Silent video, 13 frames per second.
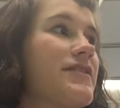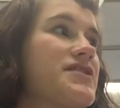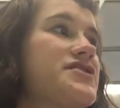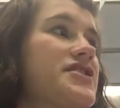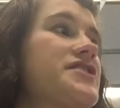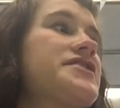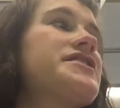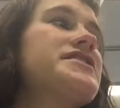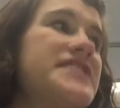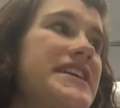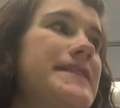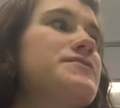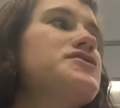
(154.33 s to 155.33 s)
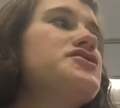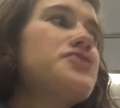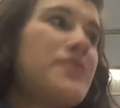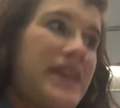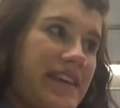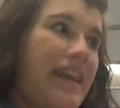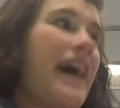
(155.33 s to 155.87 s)
It was just the team
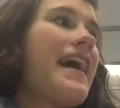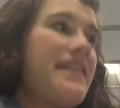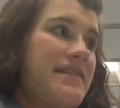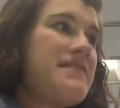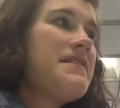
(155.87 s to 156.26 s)
doing that